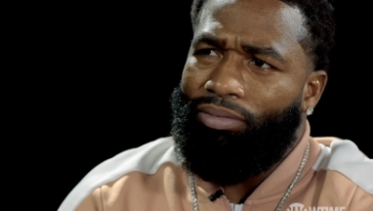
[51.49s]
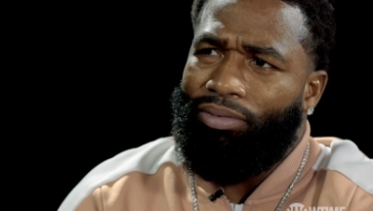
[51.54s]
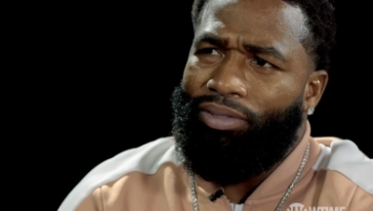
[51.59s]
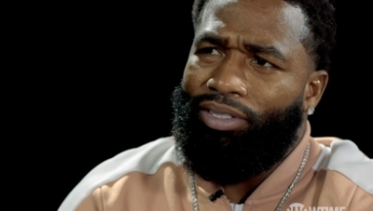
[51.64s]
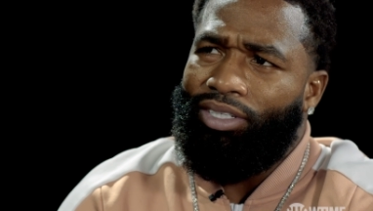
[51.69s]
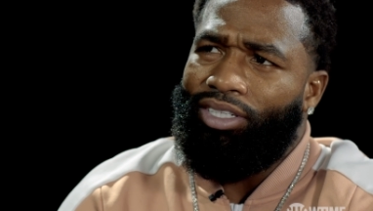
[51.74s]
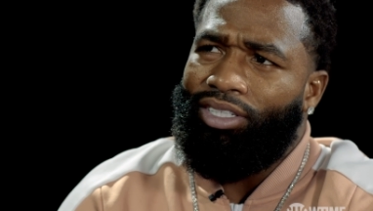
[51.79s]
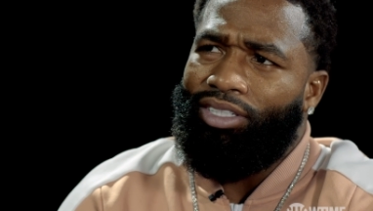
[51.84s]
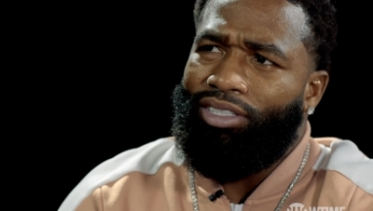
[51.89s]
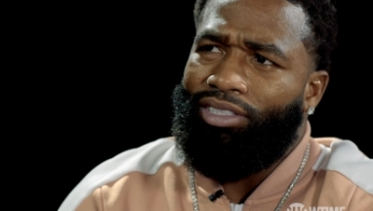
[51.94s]
But
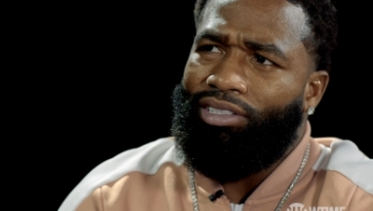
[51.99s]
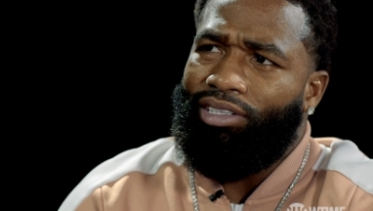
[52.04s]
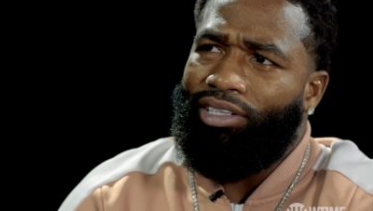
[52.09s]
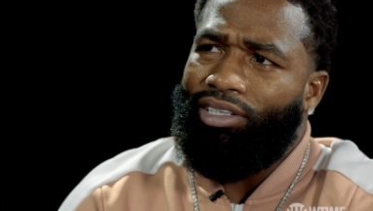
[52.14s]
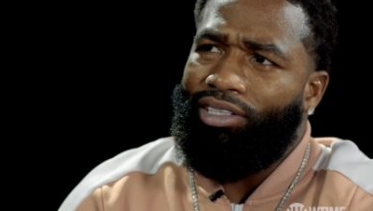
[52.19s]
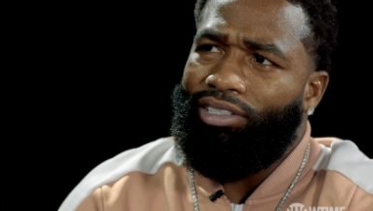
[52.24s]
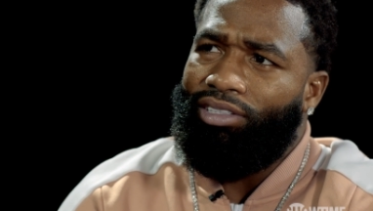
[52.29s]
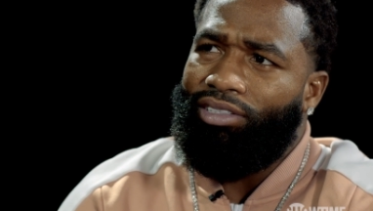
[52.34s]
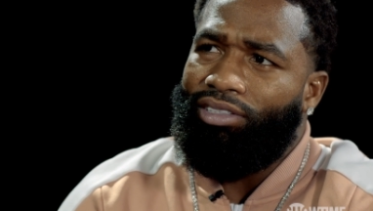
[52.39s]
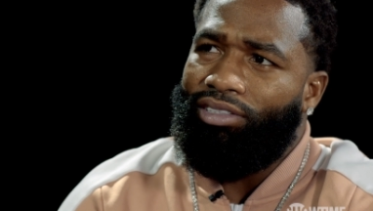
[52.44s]
then it's
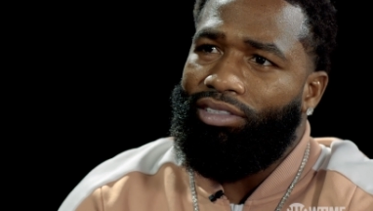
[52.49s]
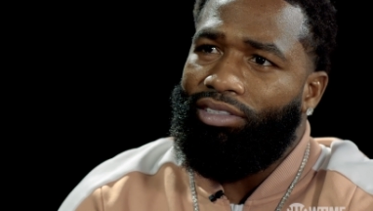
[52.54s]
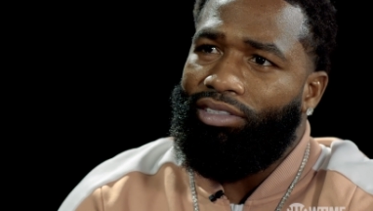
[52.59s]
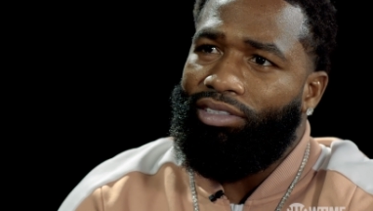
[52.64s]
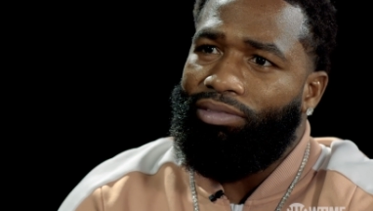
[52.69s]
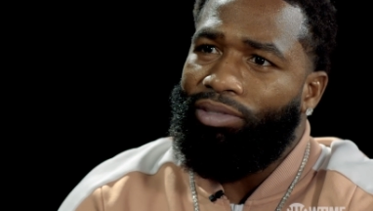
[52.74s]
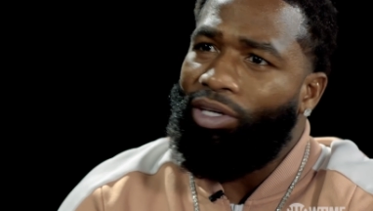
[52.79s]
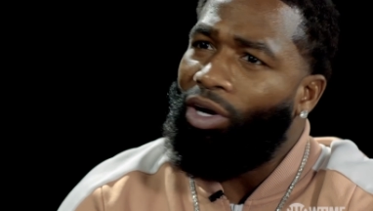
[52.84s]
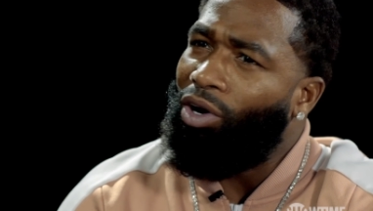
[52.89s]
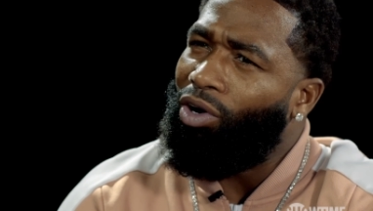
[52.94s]
like,
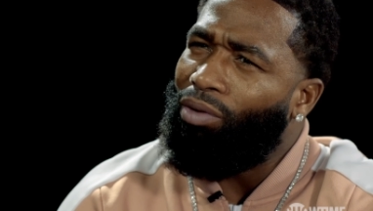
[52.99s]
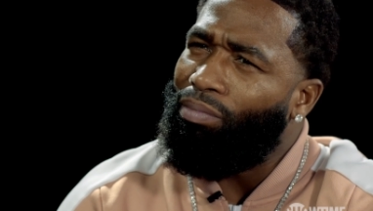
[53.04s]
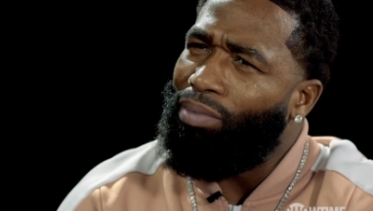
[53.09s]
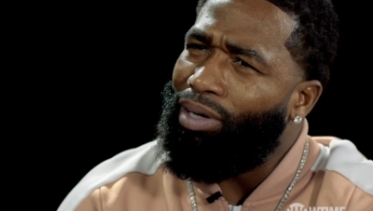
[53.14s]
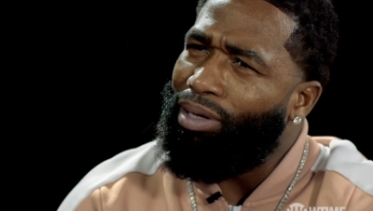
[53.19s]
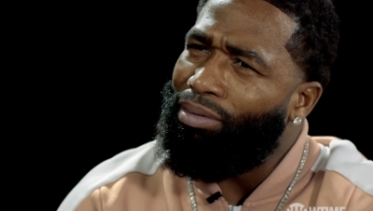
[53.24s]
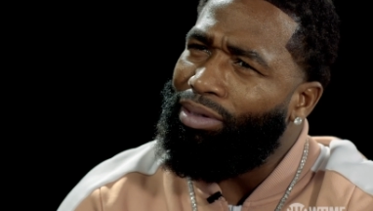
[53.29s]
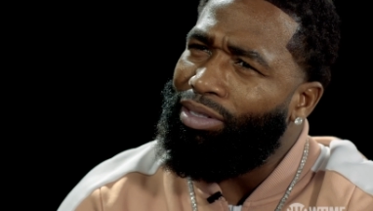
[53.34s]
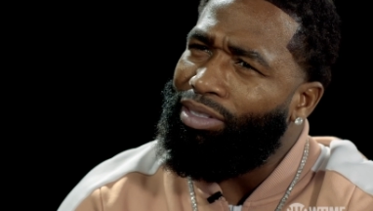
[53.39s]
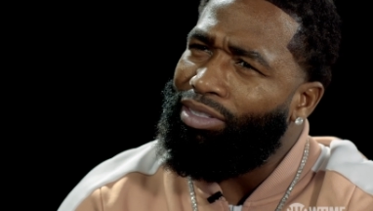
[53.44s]
y'all going to
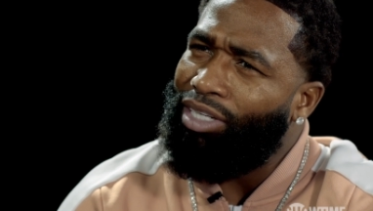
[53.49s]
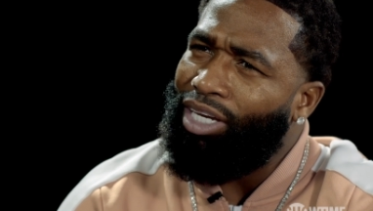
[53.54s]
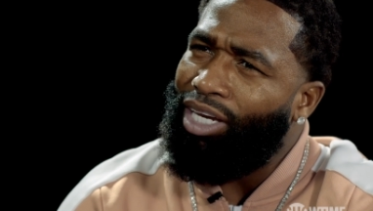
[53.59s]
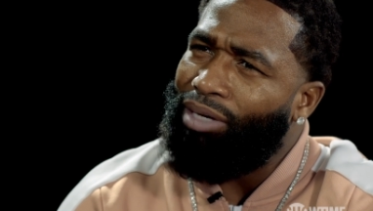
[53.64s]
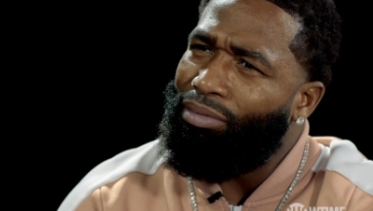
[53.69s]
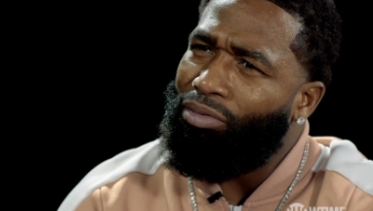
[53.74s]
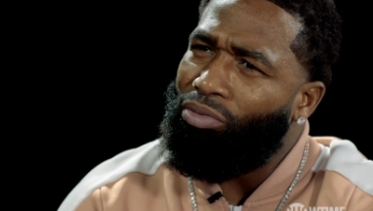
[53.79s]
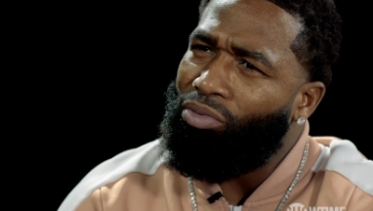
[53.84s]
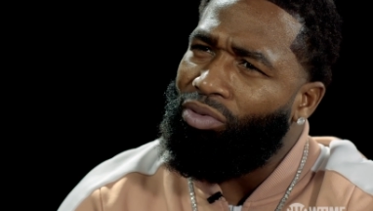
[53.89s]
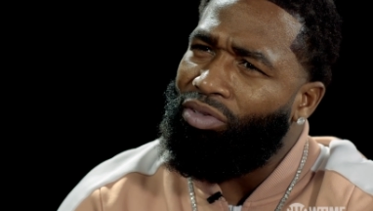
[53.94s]
pay me the
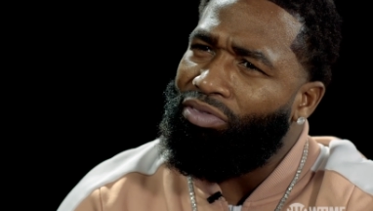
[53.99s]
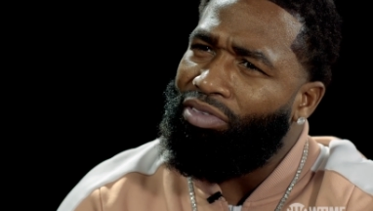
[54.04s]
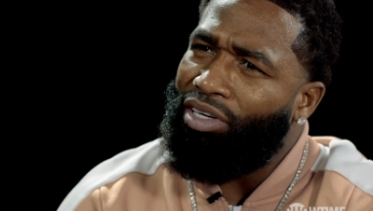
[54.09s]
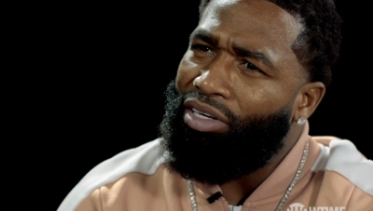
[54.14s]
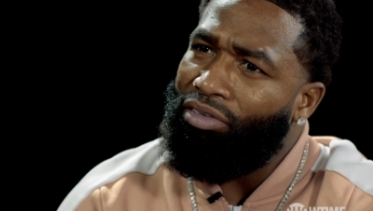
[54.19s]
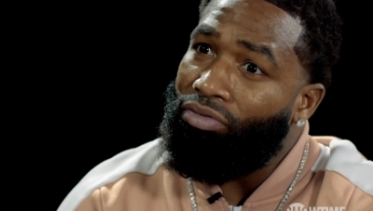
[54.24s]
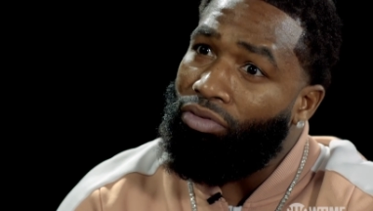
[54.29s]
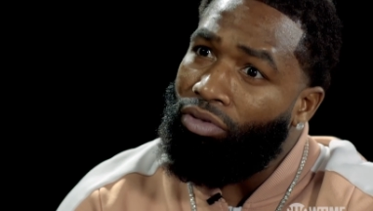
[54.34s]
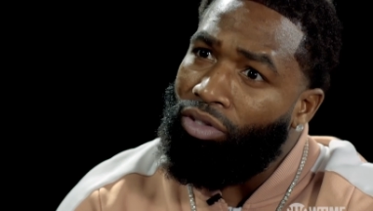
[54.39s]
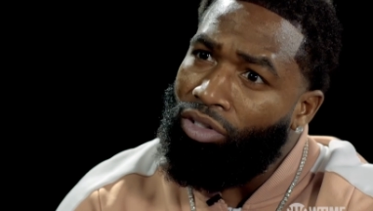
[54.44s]
same if we
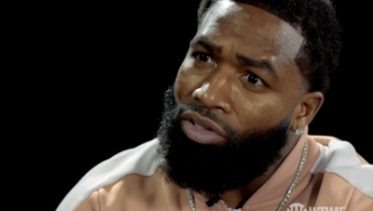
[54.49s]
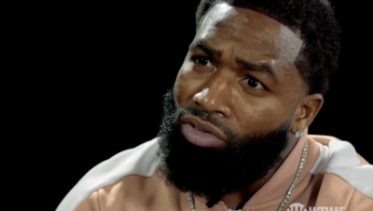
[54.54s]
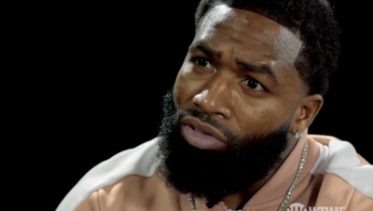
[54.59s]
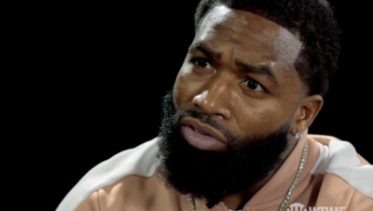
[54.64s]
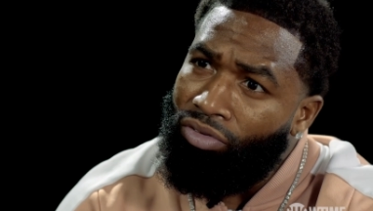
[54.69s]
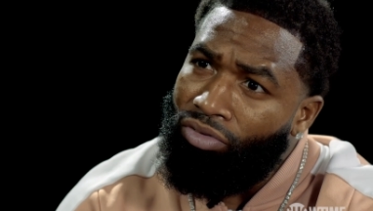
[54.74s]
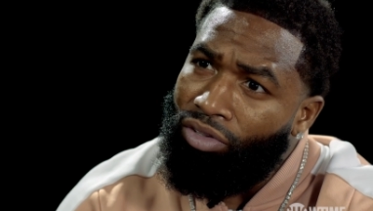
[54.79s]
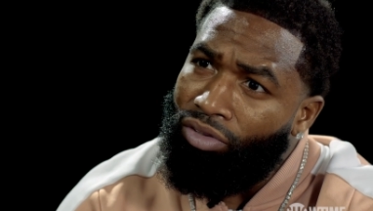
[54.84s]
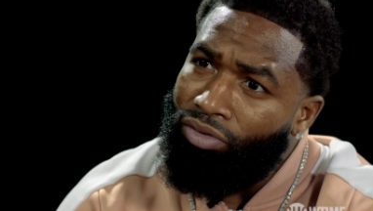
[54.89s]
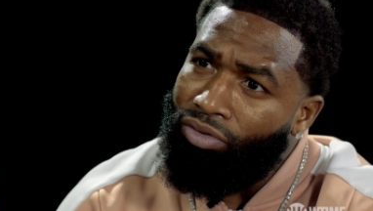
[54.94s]
fight 43 or
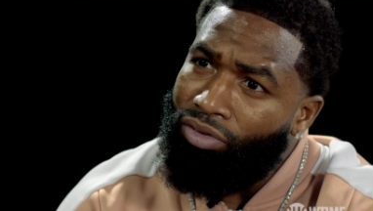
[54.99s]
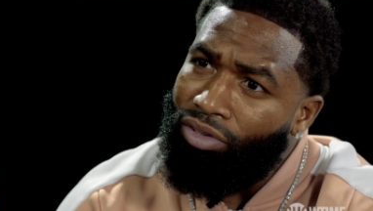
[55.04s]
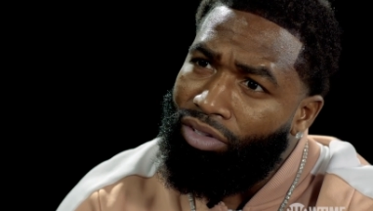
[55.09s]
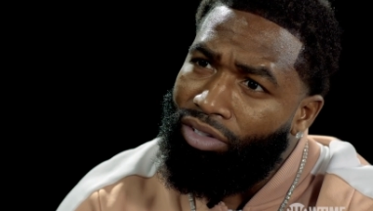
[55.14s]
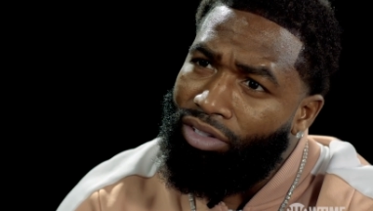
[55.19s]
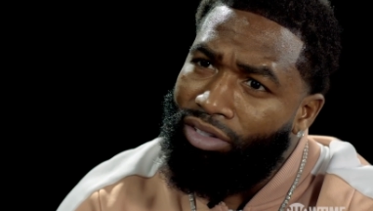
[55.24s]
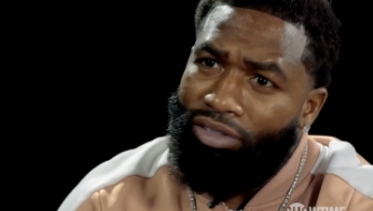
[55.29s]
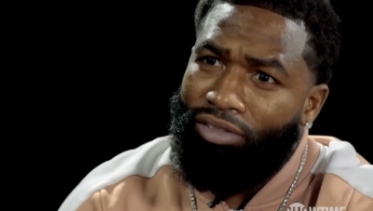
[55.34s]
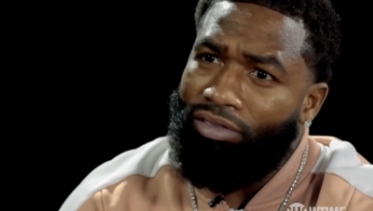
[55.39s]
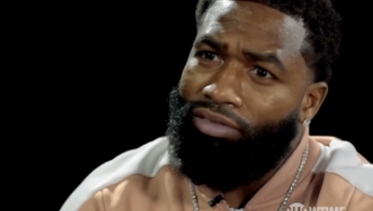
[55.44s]

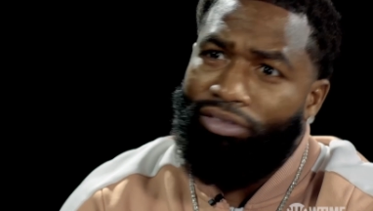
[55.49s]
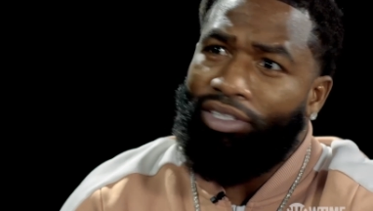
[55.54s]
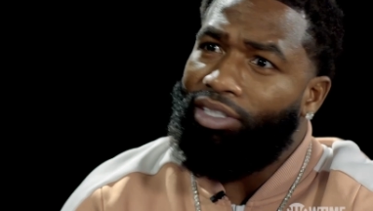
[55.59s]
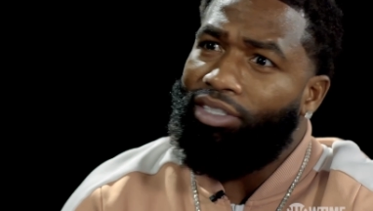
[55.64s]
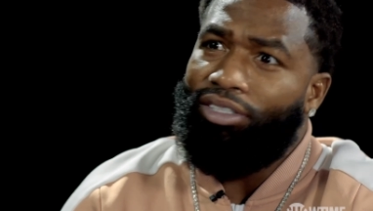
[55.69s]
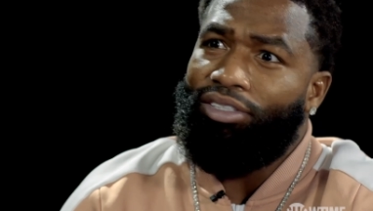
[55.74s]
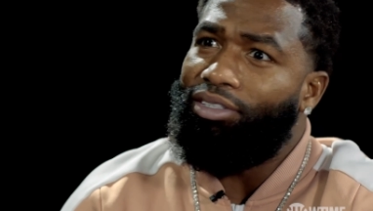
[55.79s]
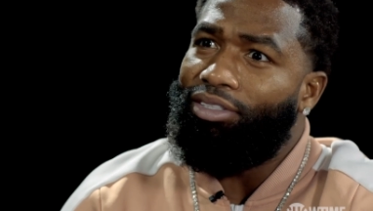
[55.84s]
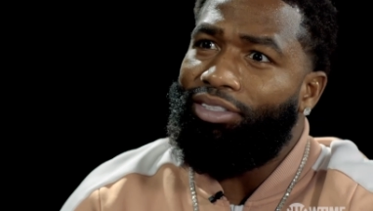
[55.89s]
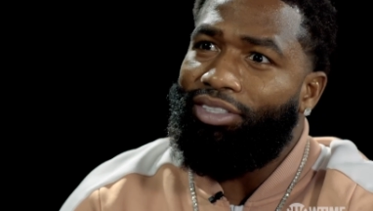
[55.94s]
44?
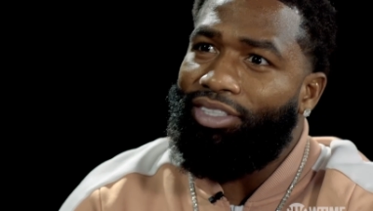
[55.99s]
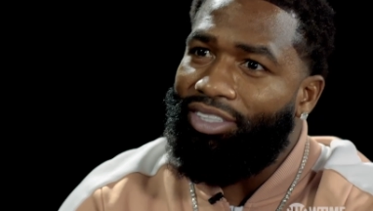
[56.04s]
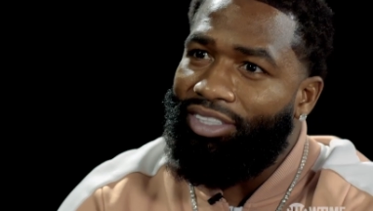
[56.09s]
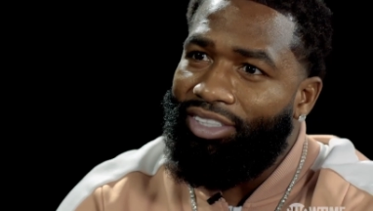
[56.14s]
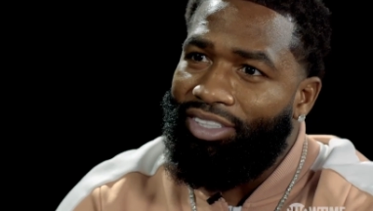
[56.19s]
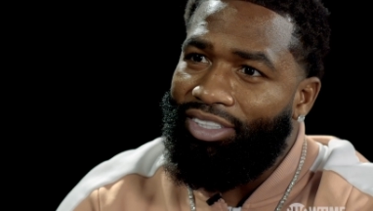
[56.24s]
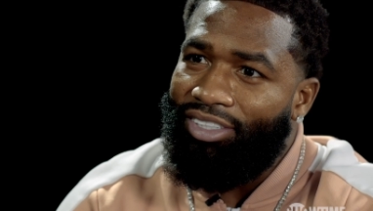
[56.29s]
Let's do it.